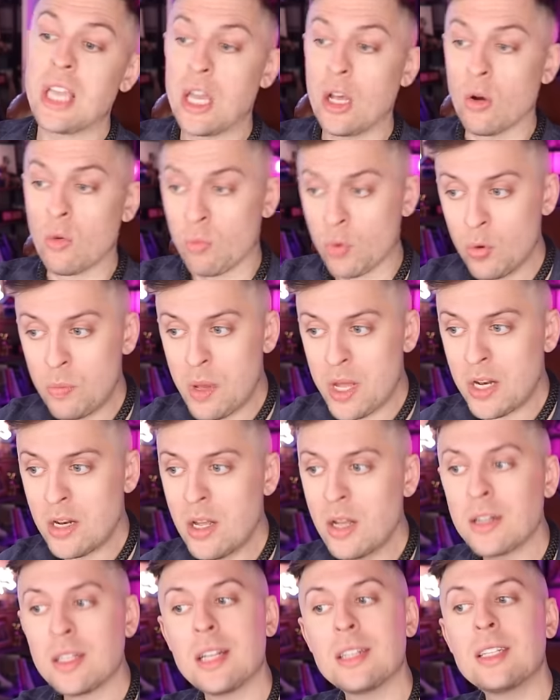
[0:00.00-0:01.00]
Gayle
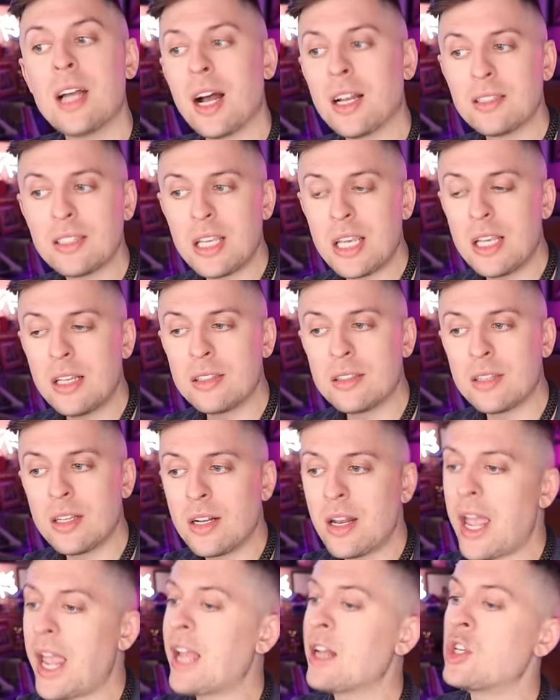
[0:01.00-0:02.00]
Rubin to Dossie
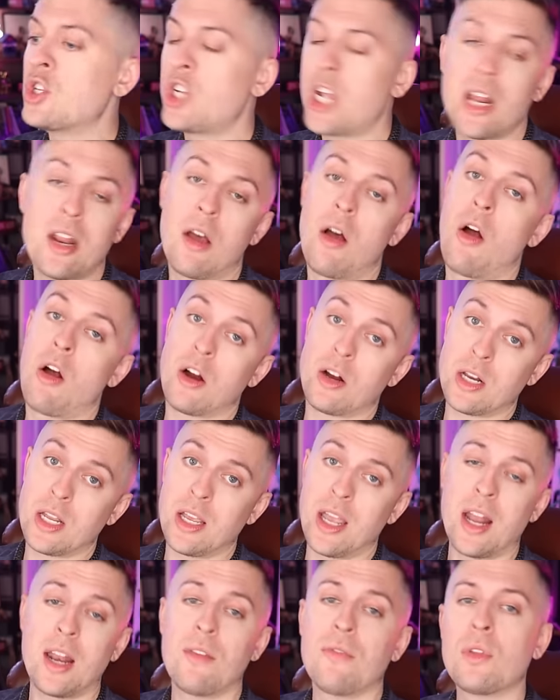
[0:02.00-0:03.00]
Easton and Janet
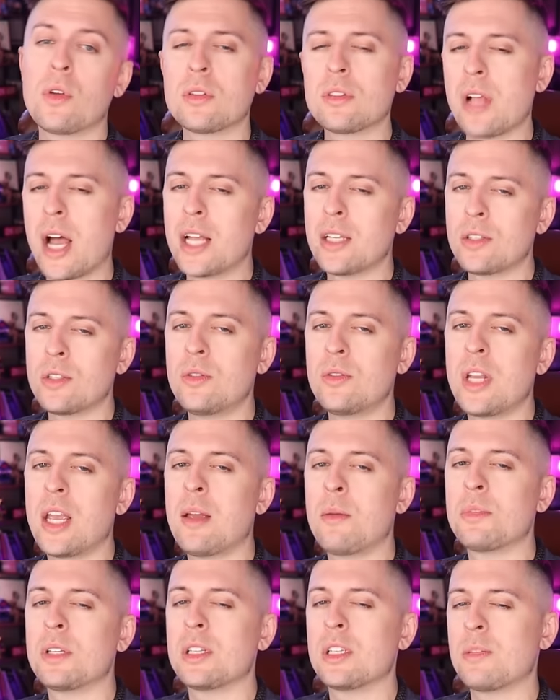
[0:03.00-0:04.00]
Hardy. And if those last two
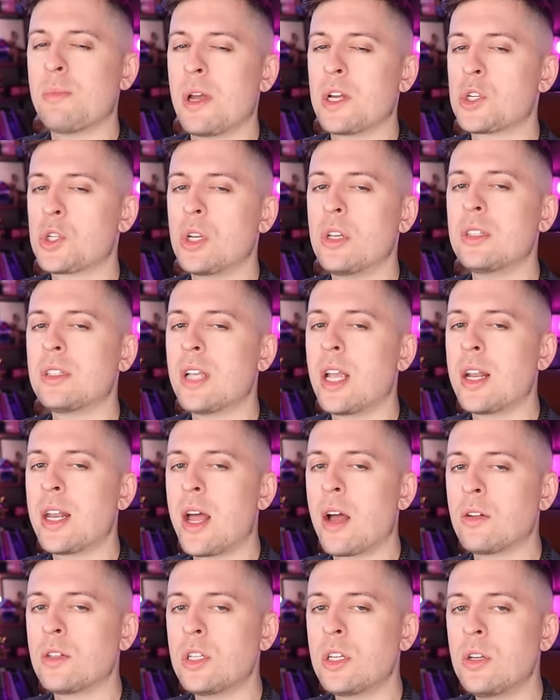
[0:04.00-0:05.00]
names especially stand
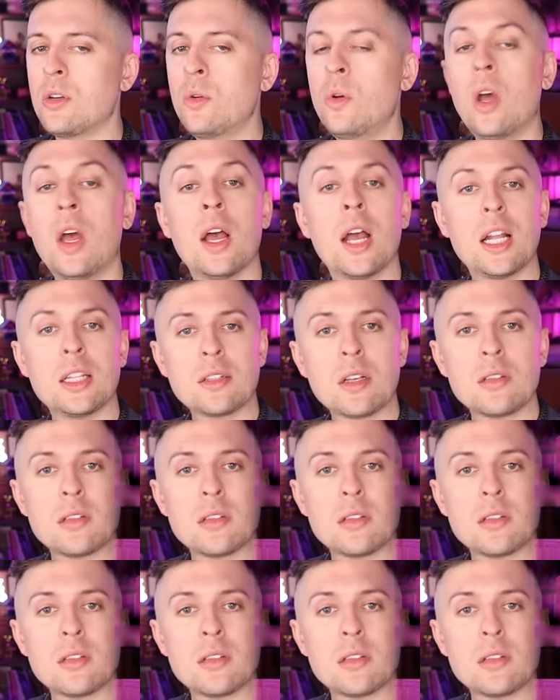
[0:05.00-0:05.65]
out to you, it's